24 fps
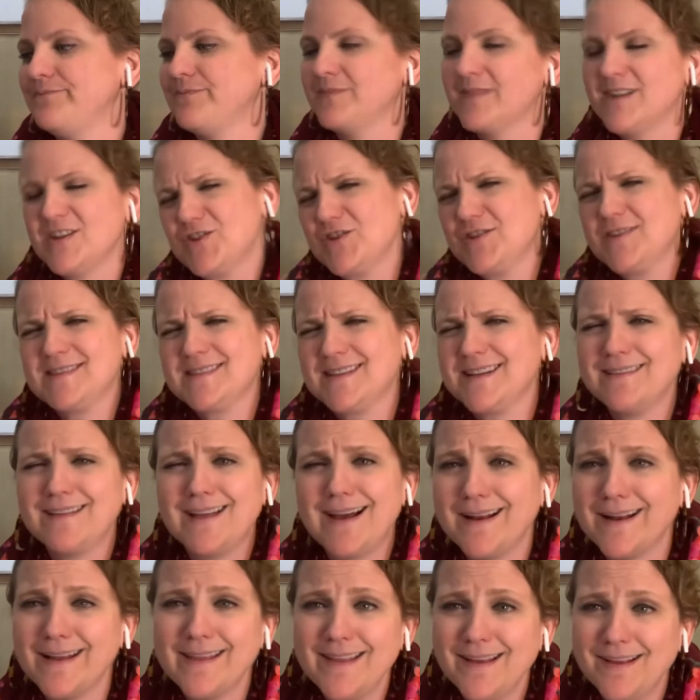I shouldn't say a
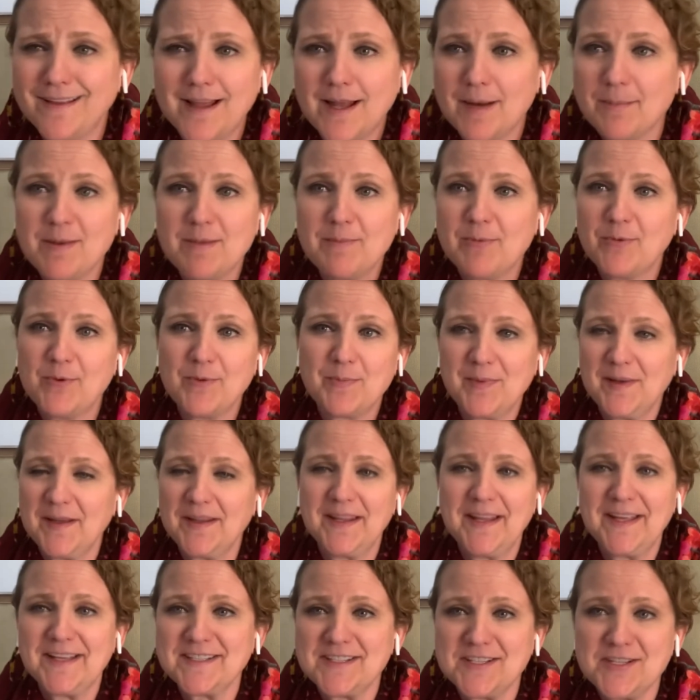lot. I think a lot of people would pick
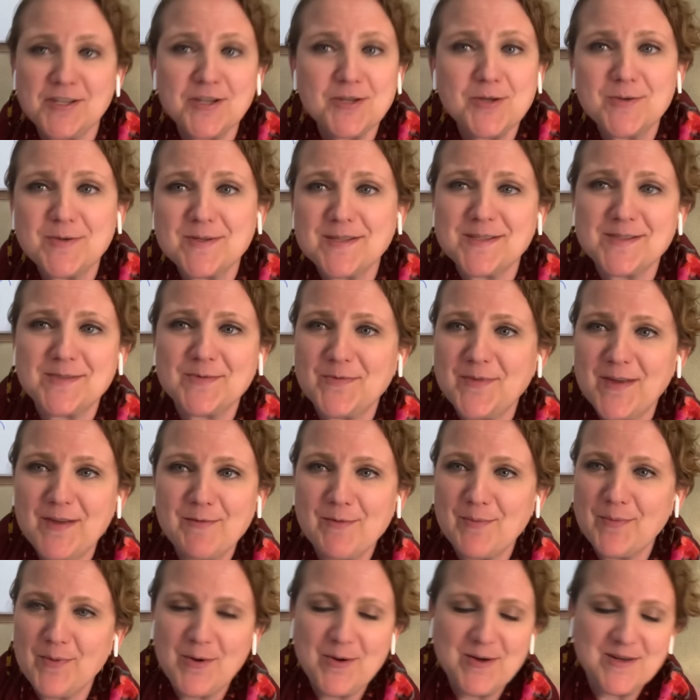Langston Hughes as a
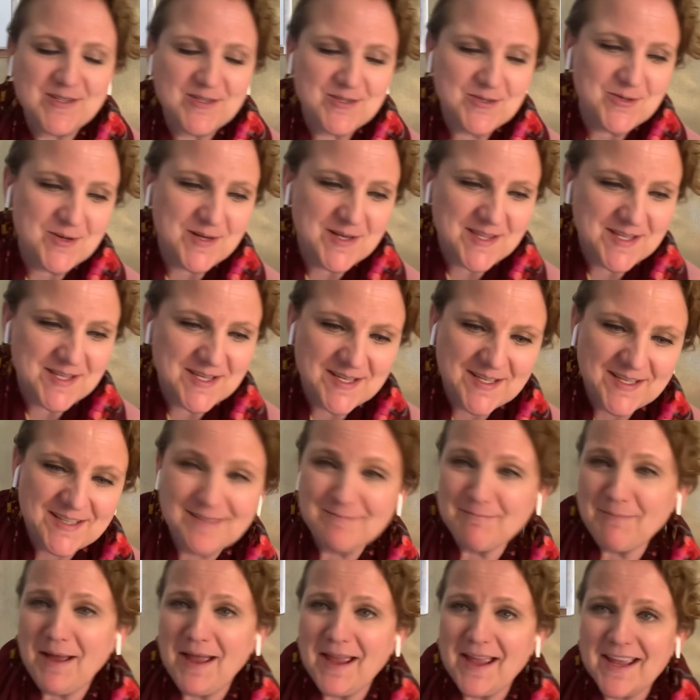favorite poet too. I think
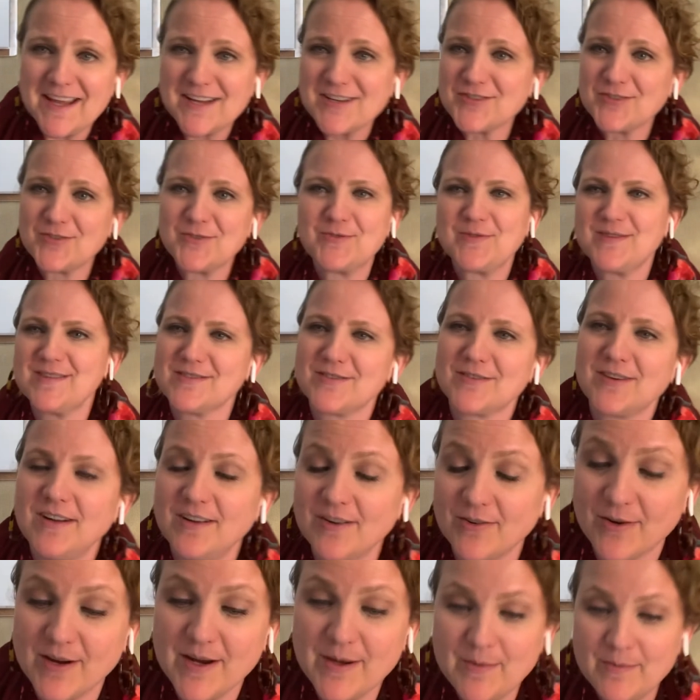Maya Angelou, these are all
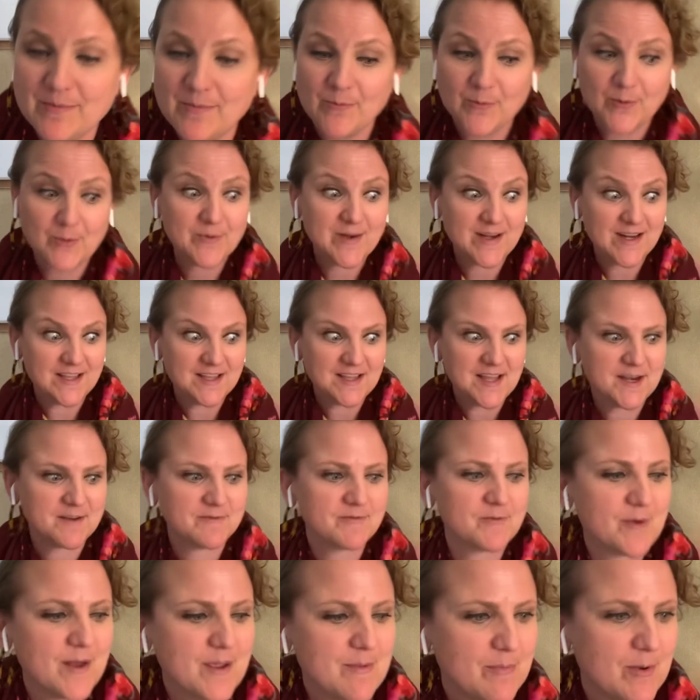great. We're reading a lot of
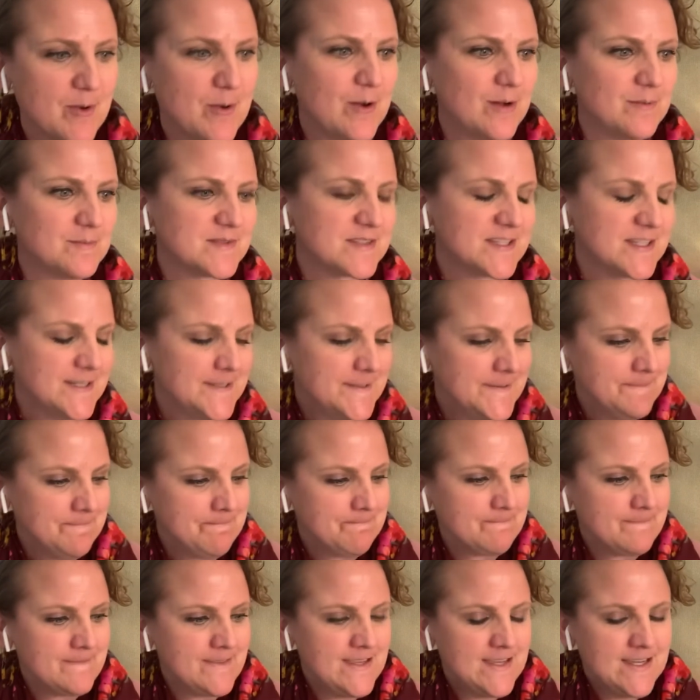great poems.
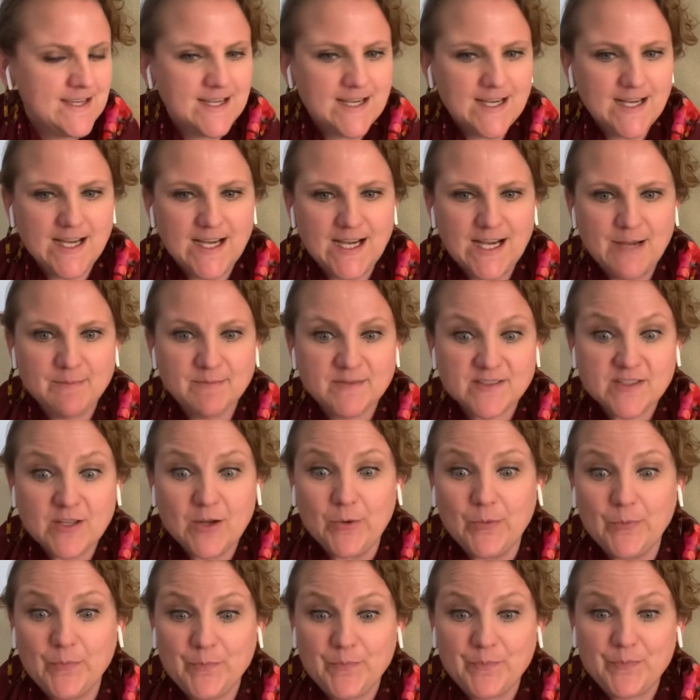
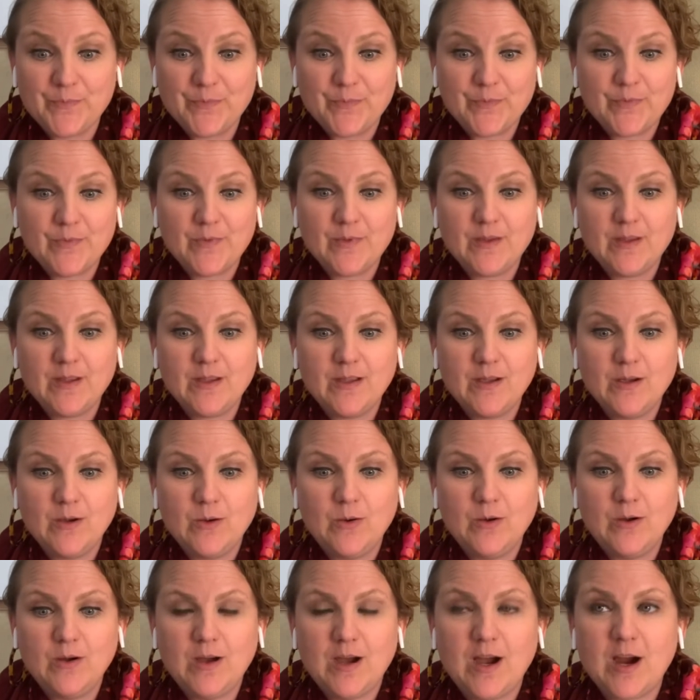So
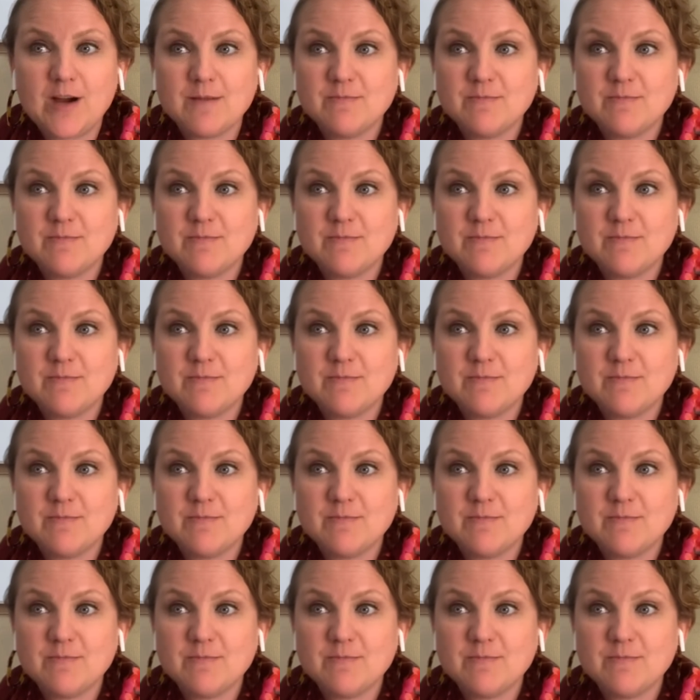our